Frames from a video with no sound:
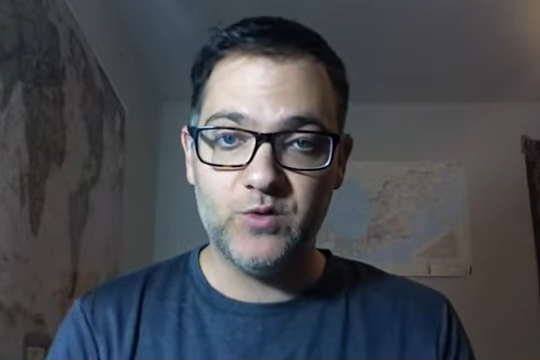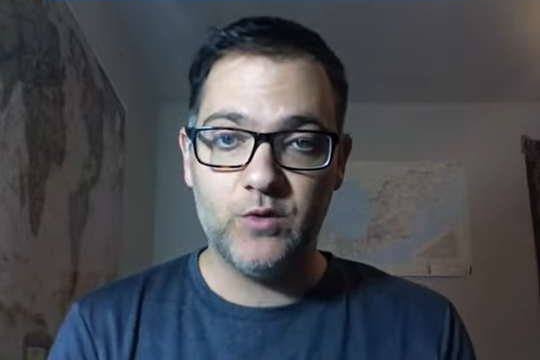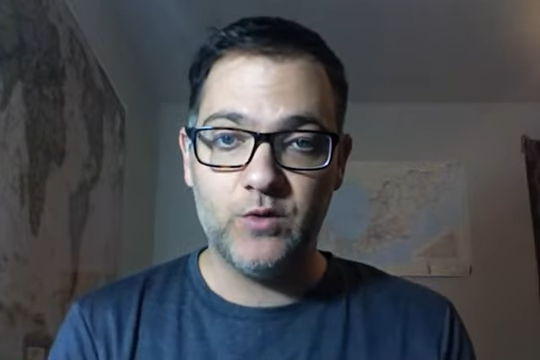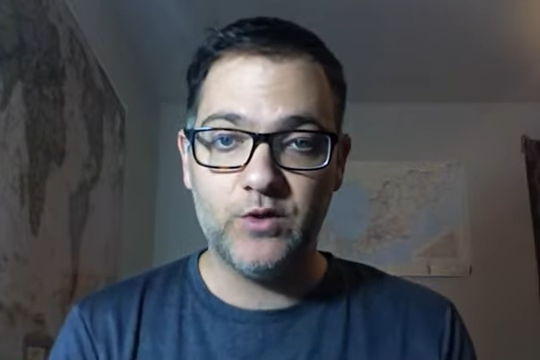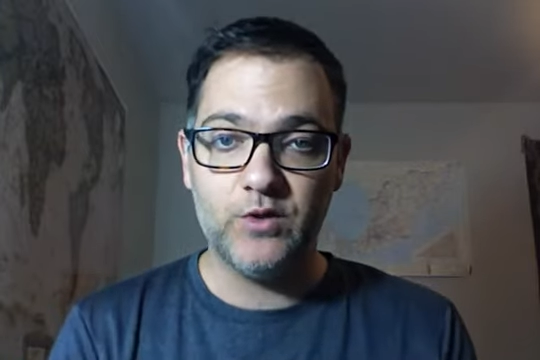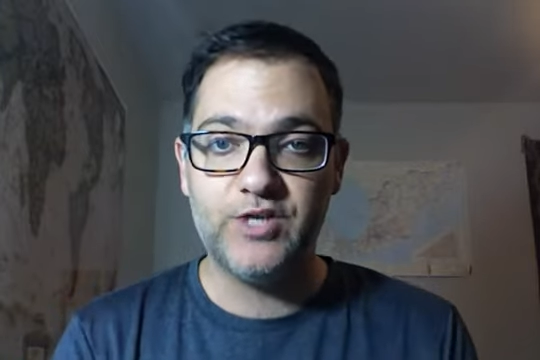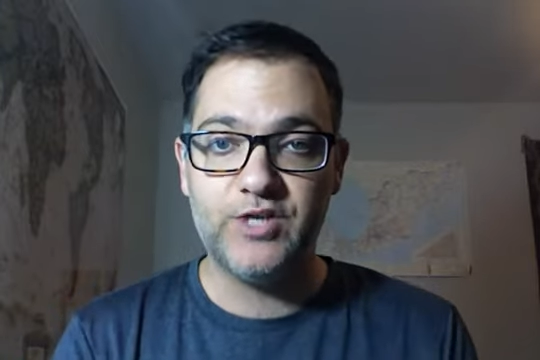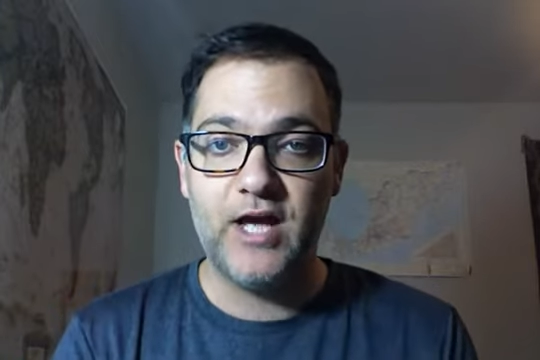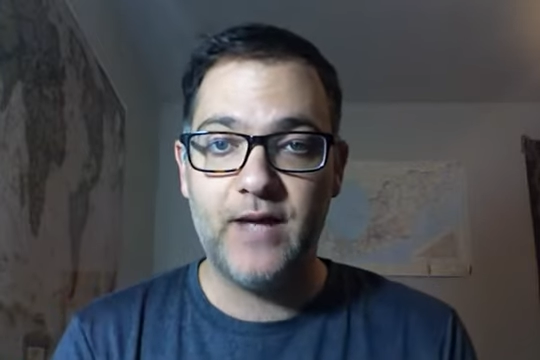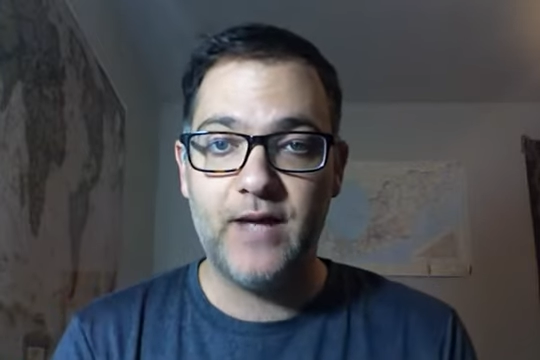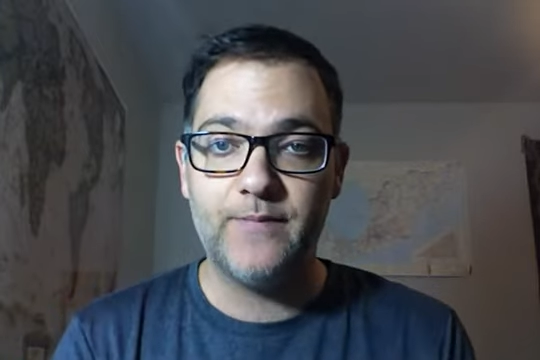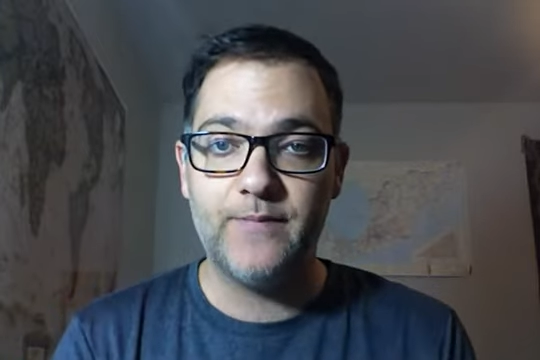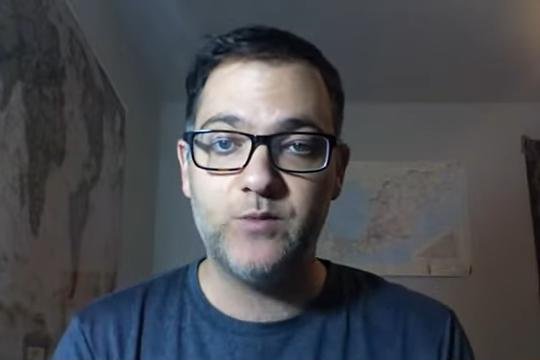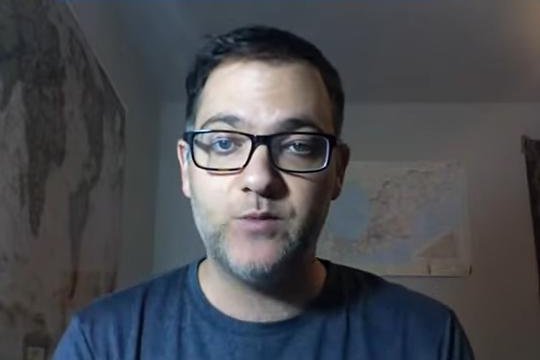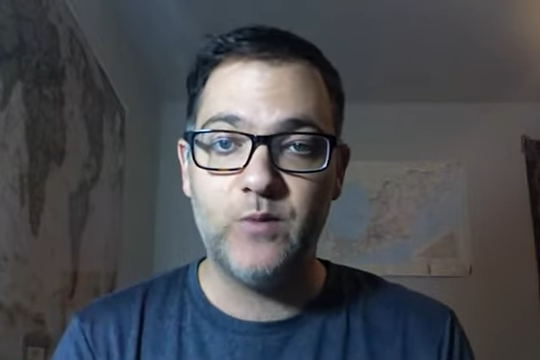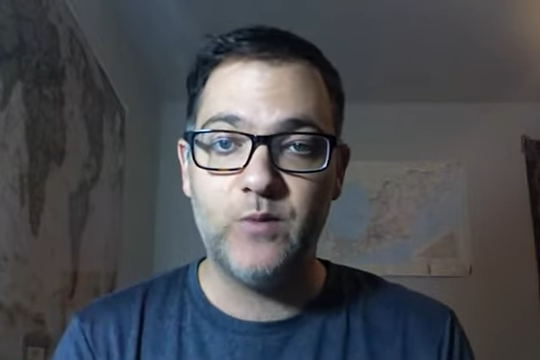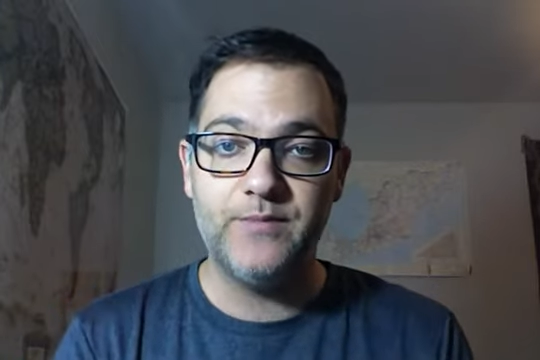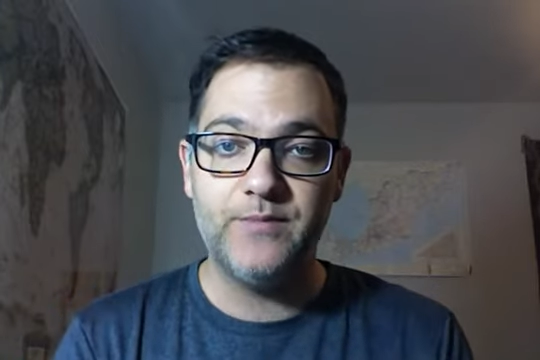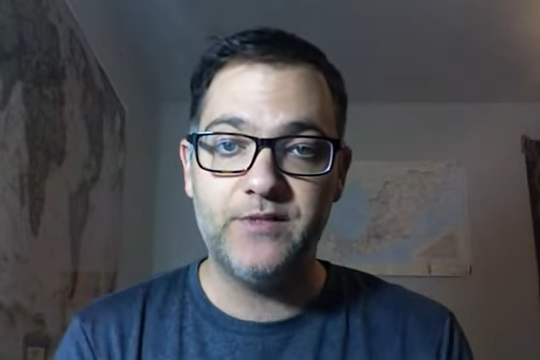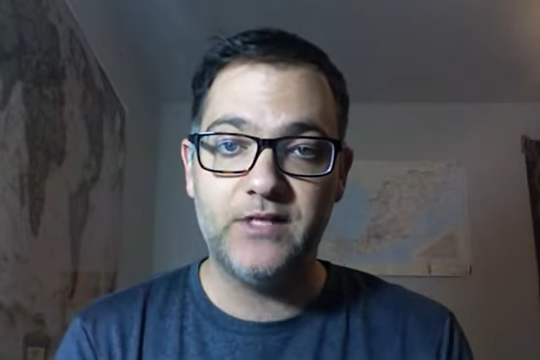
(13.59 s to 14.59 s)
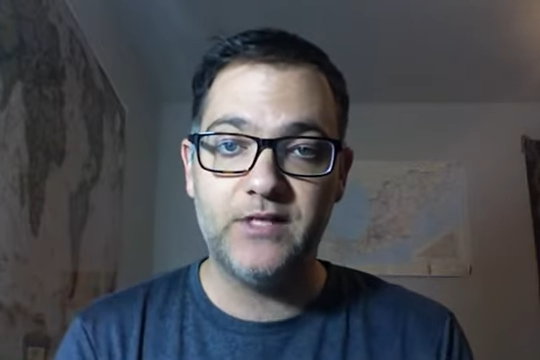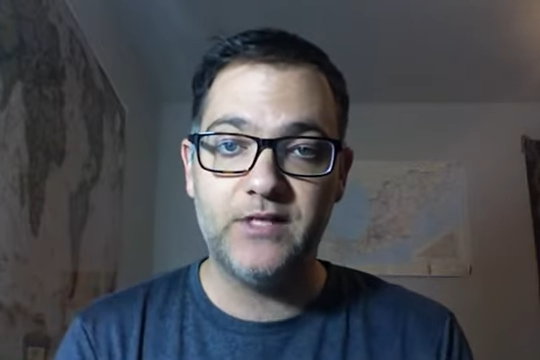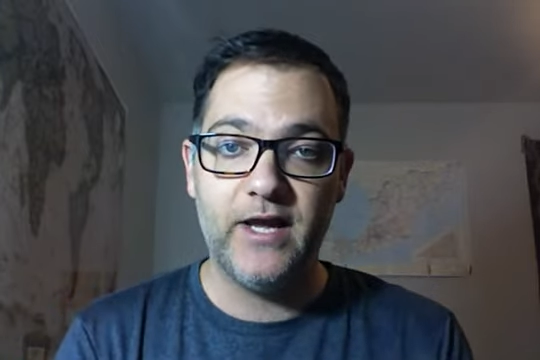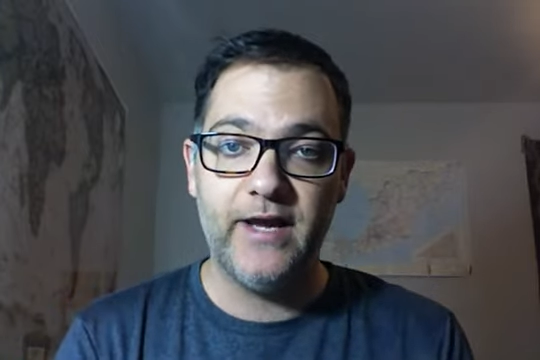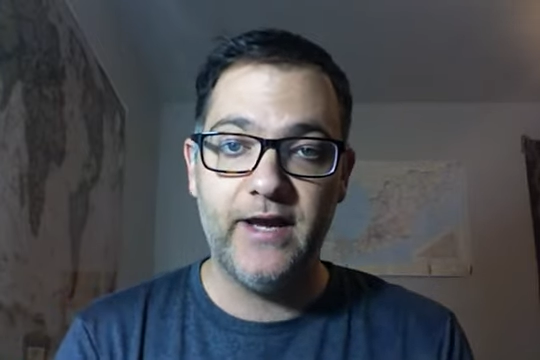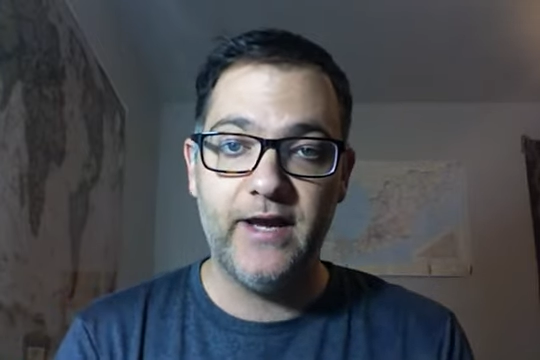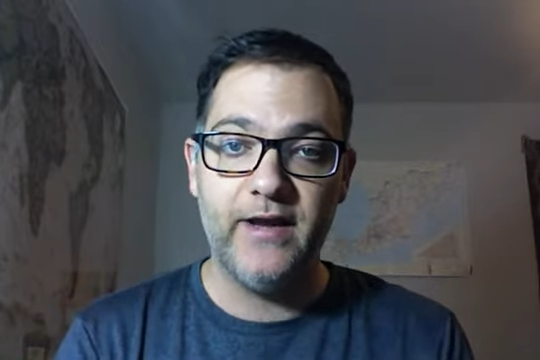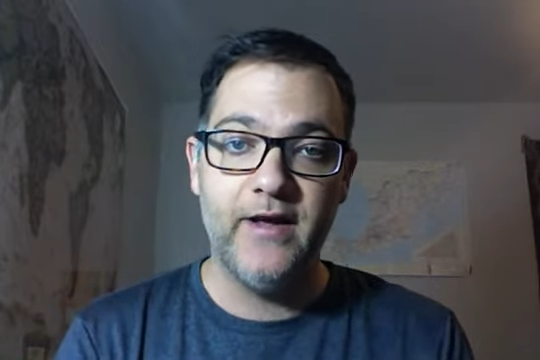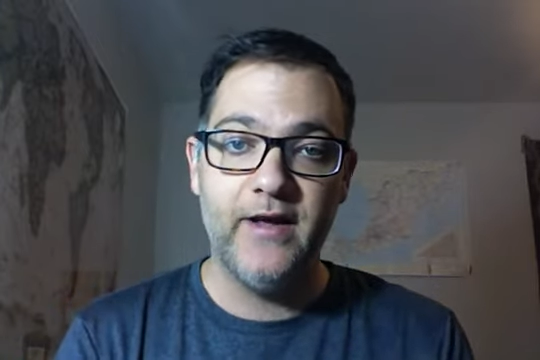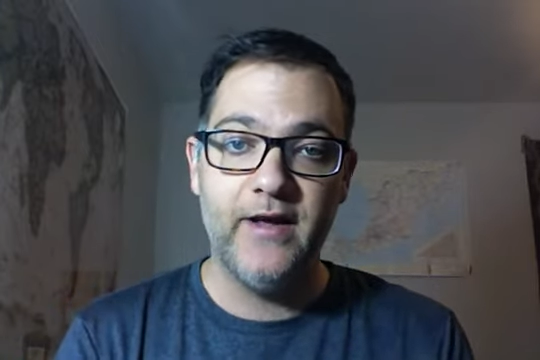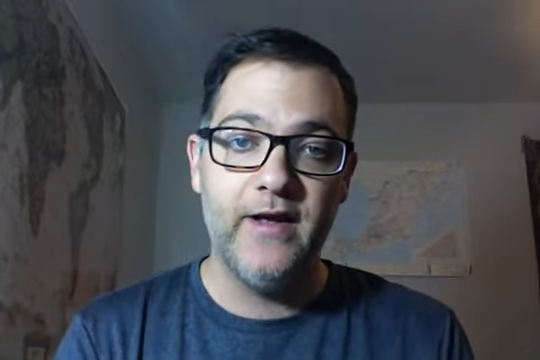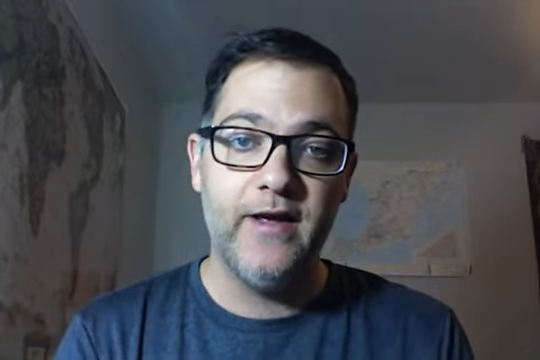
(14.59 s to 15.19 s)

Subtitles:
Workshop's website,